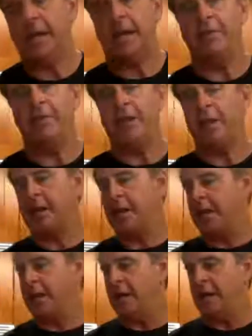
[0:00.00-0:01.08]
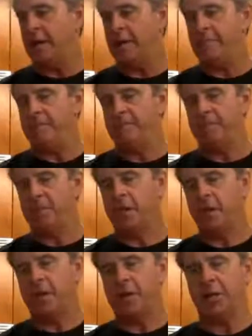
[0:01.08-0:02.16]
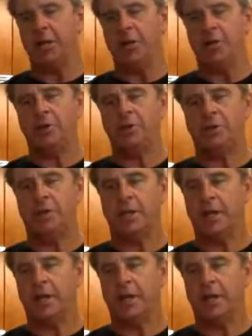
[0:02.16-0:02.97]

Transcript: And then I'm going to use